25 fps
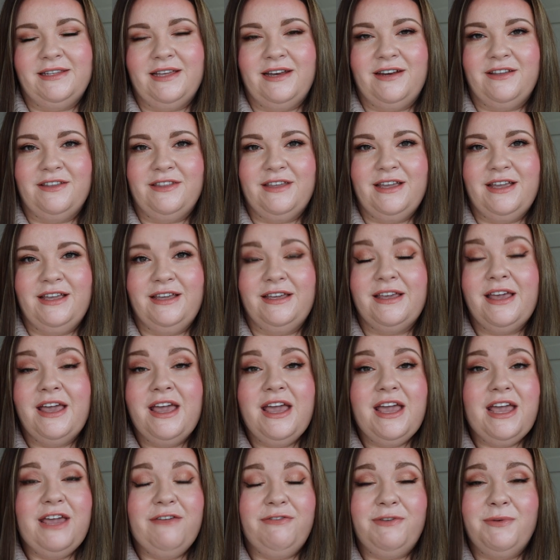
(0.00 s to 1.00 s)
and I think
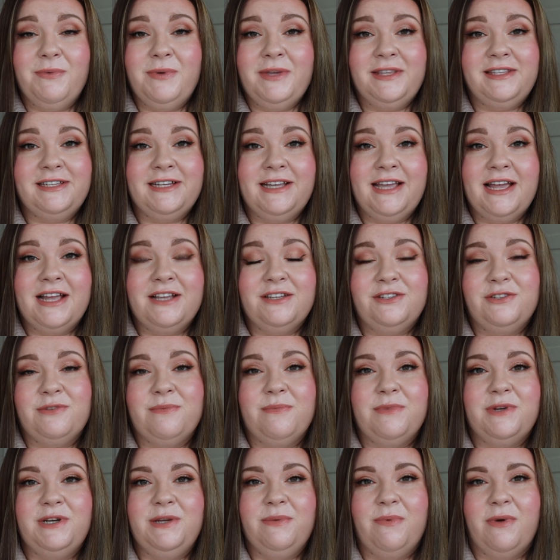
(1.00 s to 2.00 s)
if you were to get
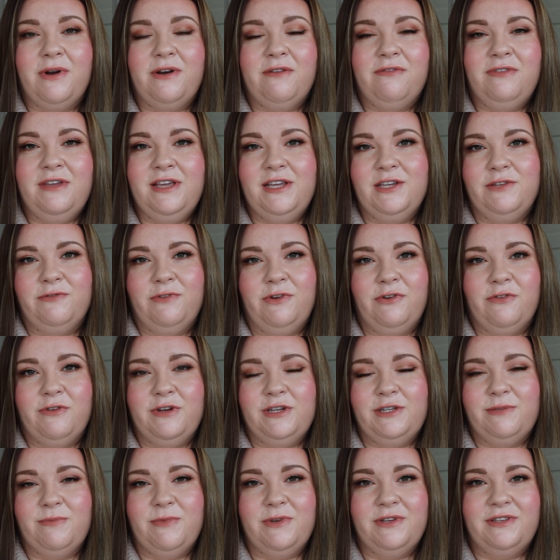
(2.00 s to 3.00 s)
somebody one of these for
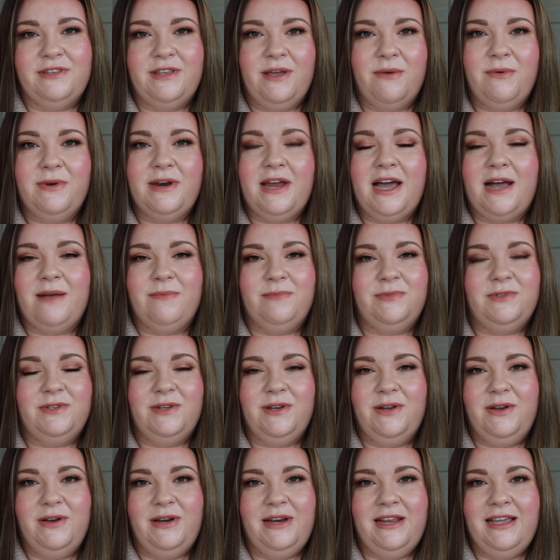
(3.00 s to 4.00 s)
Christmas they would
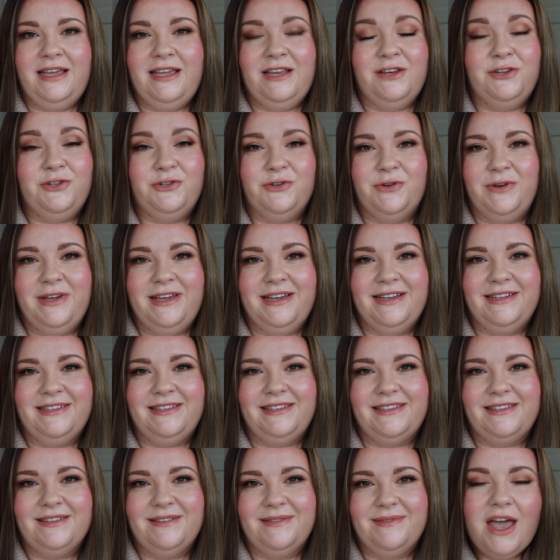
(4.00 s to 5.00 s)
absolutely enjoy
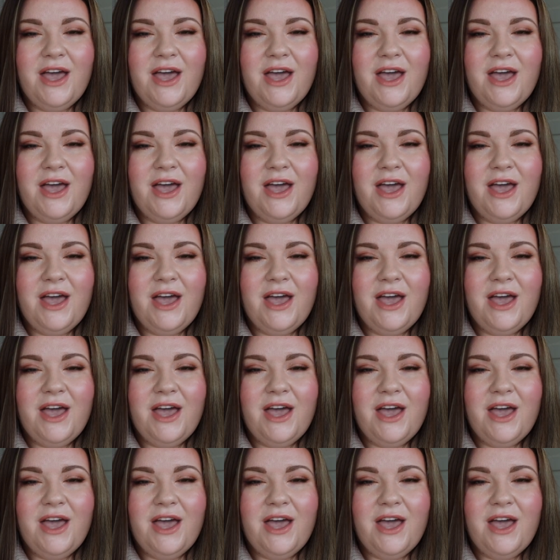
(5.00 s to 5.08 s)
it.